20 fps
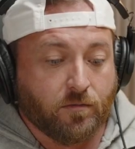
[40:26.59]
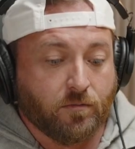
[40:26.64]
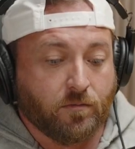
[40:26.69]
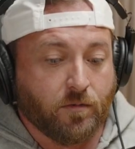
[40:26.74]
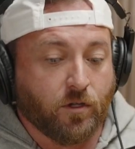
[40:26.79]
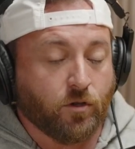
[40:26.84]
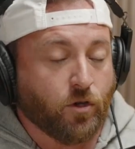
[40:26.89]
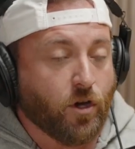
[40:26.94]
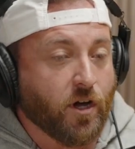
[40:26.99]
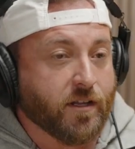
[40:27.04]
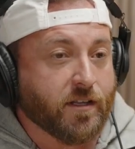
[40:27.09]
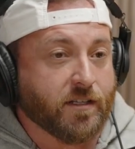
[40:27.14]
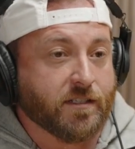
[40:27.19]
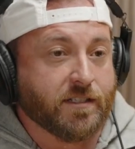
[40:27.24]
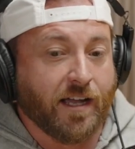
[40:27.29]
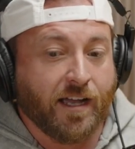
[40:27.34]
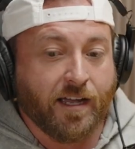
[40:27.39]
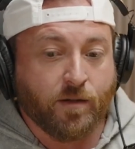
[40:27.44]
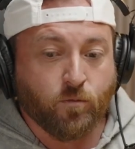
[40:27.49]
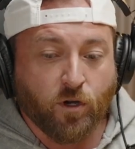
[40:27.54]
A lot of the
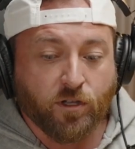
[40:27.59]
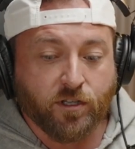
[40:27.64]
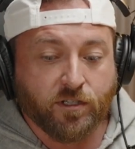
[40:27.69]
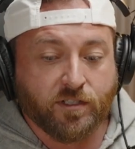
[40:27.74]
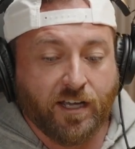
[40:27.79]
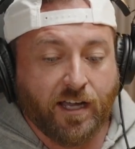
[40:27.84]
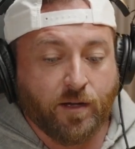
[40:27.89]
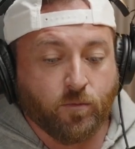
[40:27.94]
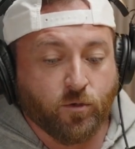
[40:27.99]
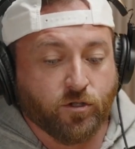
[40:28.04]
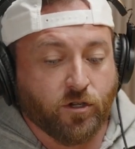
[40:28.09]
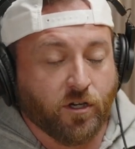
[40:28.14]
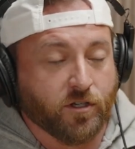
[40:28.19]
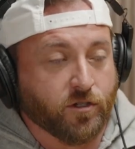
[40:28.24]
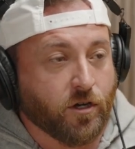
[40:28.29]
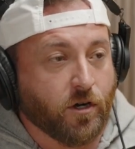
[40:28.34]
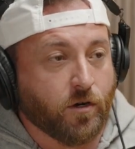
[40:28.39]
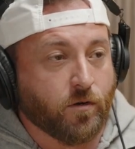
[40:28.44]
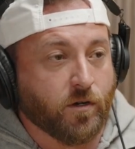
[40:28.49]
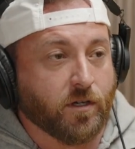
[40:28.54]
time, while the time was
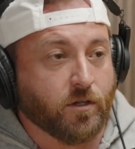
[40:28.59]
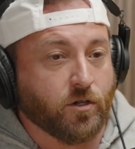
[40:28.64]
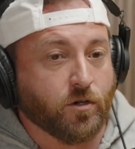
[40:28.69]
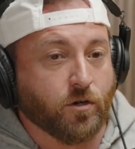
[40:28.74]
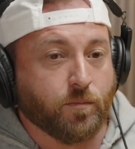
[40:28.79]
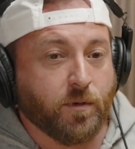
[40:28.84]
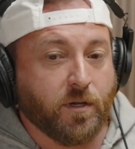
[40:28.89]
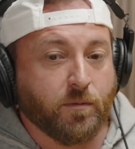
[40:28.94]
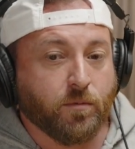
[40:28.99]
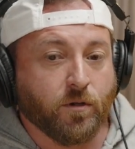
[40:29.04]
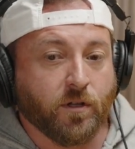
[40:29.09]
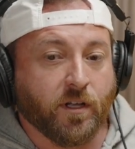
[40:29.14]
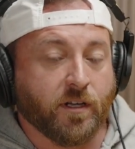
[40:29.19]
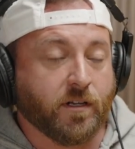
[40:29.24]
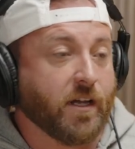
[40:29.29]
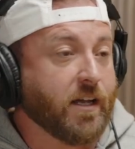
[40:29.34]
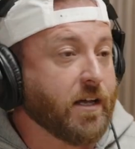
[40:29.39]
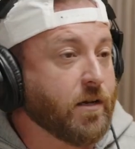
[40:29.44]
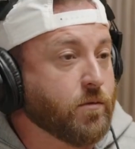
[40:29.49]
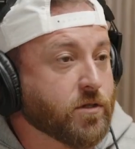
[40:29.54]
ongoing, people are
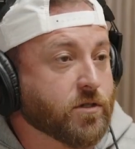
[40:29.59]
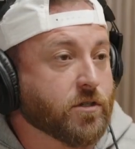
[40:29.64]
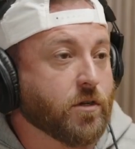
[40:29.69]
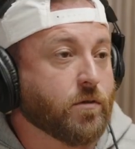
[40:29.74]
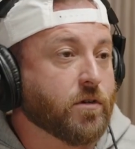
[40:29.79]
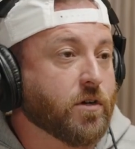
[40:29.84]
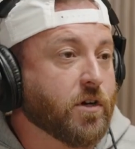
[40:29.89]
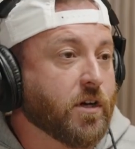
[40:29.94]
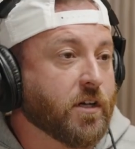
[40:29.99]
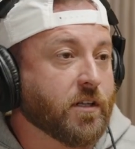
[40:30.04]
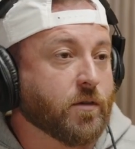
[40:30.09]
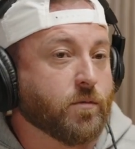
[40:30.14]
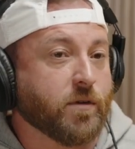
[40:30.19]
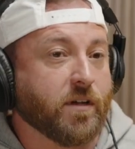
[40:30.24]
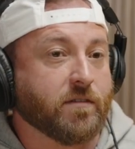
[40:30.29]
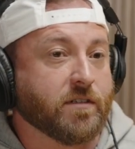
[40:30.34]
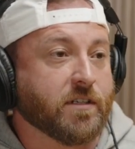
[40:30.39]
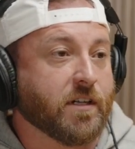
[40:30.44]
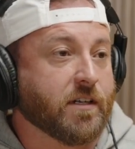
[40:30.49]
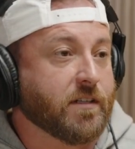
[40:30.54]
like, hey, what's going on? Like, we
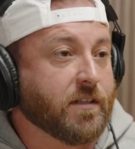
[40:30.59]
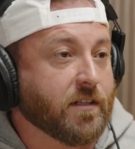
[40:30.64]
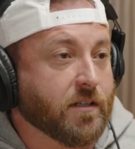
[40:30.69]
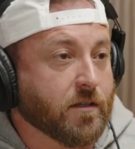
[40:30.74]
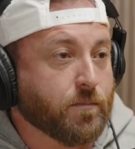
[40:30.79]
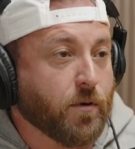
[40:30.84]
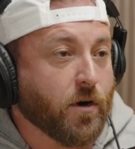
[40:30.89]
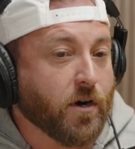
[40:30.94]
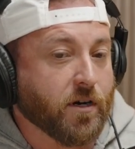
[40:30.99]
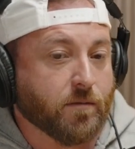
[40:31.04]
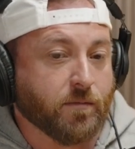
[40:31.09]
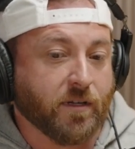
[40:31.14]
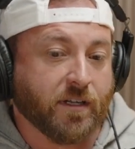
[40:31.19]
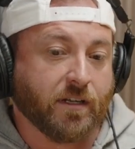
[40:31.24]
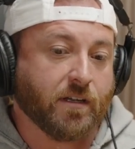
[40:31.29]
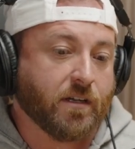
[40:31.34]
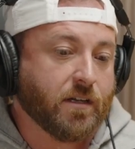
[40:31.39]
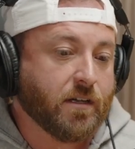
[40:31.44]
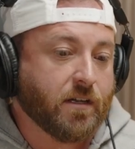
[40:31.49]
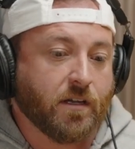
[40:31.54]
haven't done anything in the park. I'm
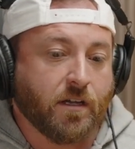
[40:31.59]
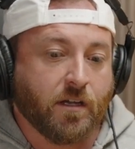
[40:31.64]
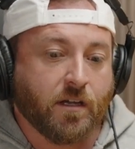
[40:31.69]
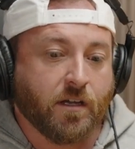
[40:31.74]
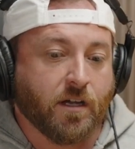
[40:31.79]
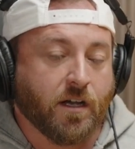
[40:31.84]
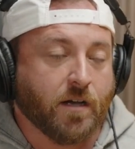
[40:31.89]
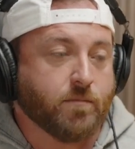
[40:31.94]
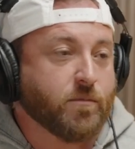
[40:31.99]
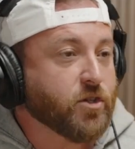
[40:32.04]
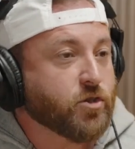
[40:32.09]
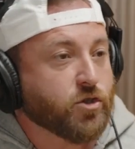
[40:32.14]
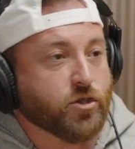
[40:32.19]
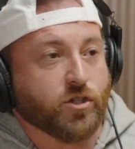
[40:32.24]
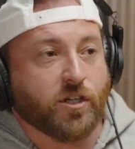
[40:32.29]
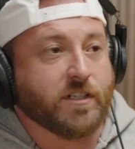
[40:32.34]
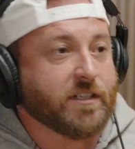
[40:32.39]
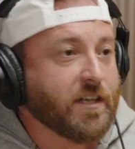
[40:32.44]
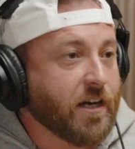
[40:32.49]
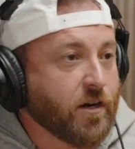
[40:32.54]
like, I'm not just
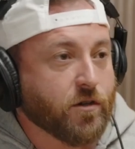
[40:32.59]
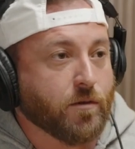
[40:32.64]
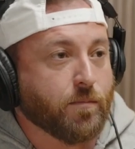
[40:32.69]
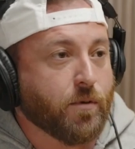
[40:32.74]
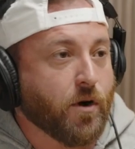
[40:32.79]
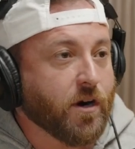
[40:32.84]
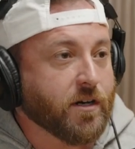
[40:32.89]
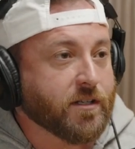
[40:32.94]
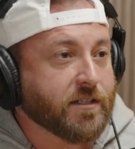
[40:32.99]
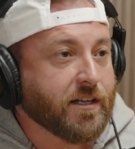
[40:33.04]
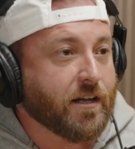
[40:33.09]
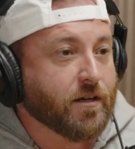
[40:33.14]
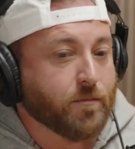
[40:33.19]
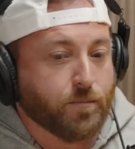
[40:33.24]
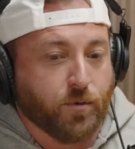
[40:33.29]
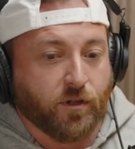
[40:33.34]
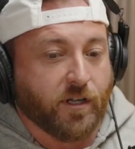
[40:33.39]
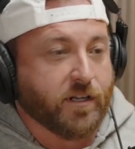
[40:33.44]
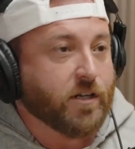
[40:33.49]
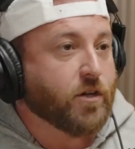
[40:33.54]
going to tear the park down
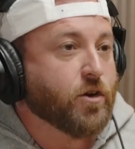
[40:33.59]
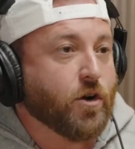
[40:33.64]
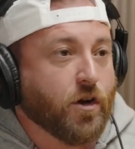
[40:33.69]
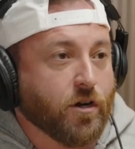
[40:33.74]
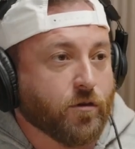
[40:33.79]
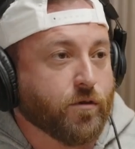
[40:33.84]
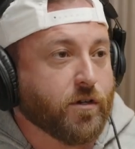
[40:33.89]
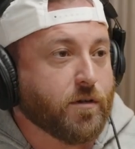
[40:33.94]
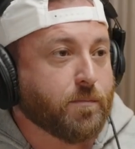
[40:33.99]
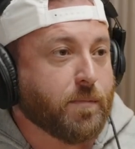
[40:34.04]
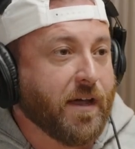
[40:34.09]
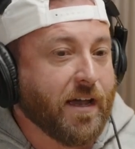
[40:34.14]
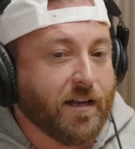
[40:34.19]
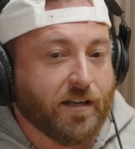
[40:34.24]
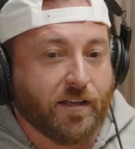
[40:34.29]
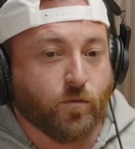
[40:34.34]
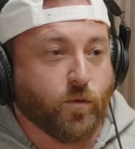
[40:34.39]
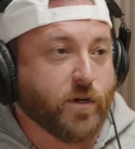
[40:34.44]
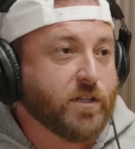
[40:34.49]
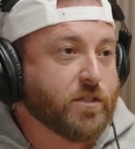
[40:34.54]
and put like a concrete pad
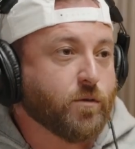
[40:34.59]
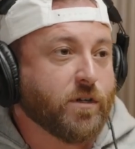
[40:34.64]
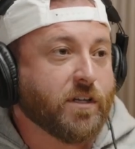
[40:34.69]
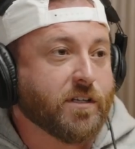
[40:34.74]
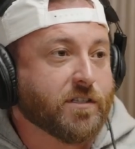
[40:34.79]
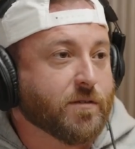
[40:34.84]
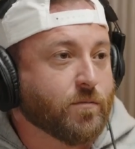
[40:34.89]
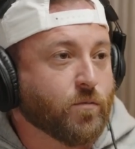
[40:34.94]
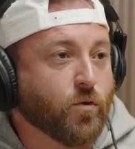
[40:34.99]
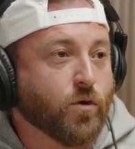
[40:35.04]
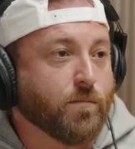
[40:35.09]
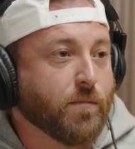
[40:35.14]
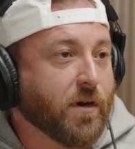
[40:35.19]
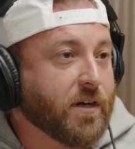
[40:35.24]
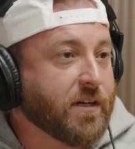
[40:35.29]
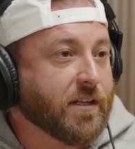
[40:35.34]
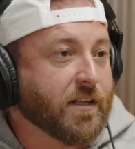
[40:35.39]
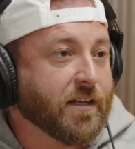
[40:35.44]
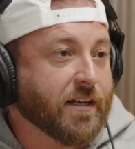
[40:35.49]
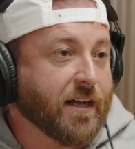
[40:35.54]
and then wait till we get some more
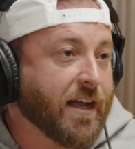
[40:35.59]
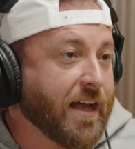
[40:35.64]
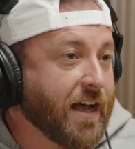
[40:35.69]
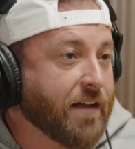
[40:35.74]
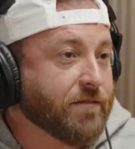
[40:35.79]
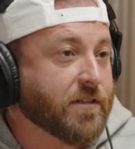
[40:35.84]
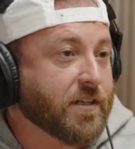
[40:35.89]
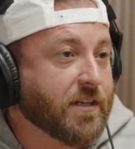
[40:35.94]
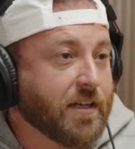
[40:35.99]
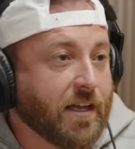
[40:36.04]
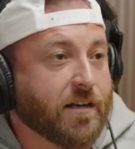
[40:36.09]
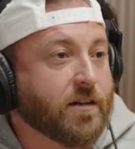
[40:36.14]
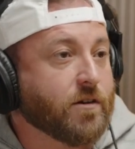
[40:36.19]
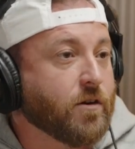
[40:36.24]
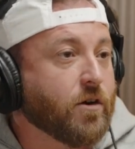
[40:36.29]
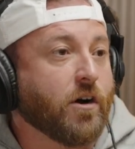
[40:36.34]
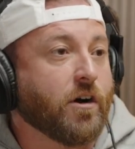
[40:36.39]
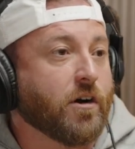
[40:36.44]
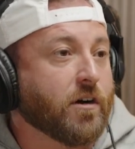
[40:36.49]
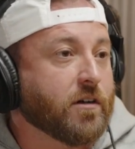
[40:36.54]
money. Like, I have to get it
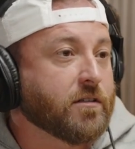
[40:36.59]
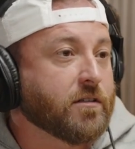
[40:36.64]
all.